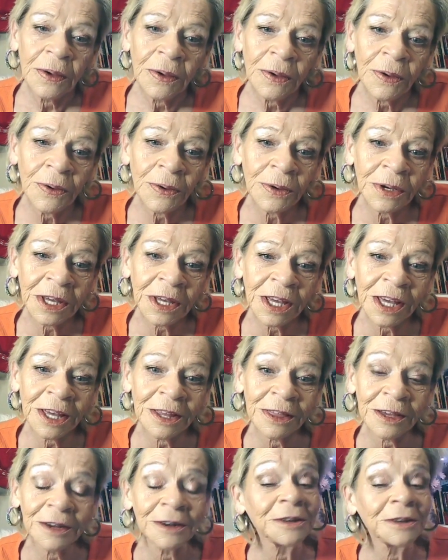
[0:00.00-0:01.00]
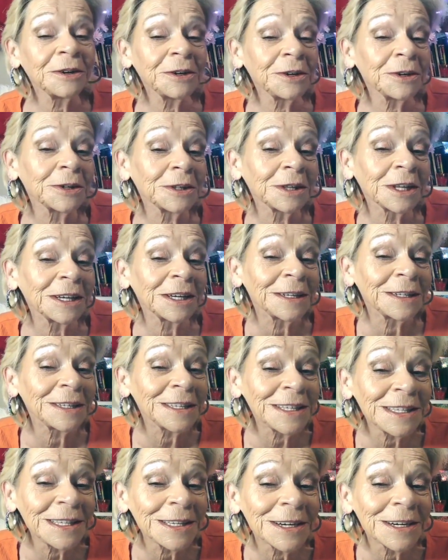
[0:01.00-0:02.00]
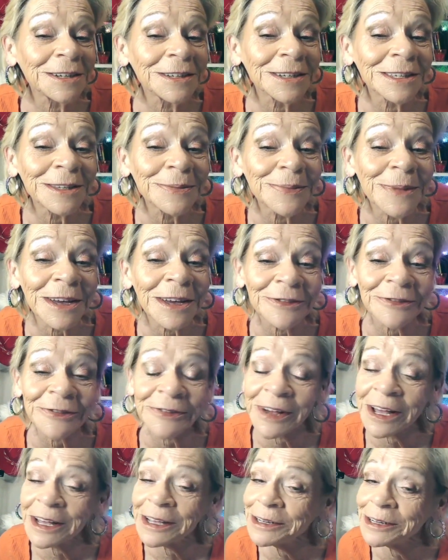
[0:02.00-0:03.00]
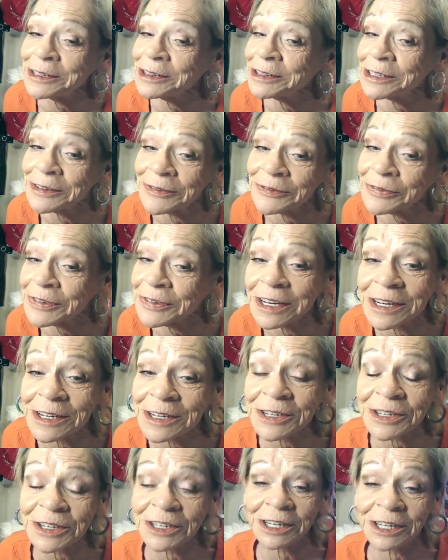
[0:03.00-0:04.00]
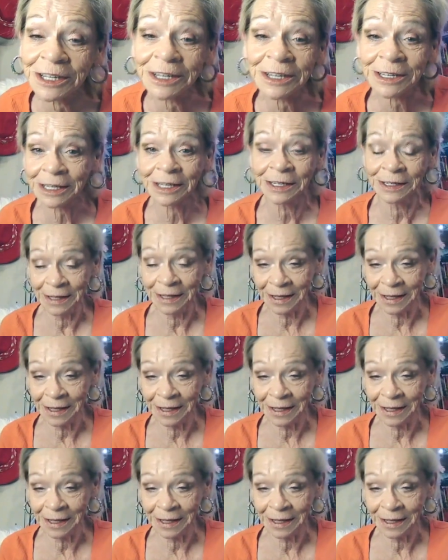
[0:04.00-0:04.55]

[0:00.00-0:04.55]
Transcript: Okay, there you go, ladies. There is my final and finished look.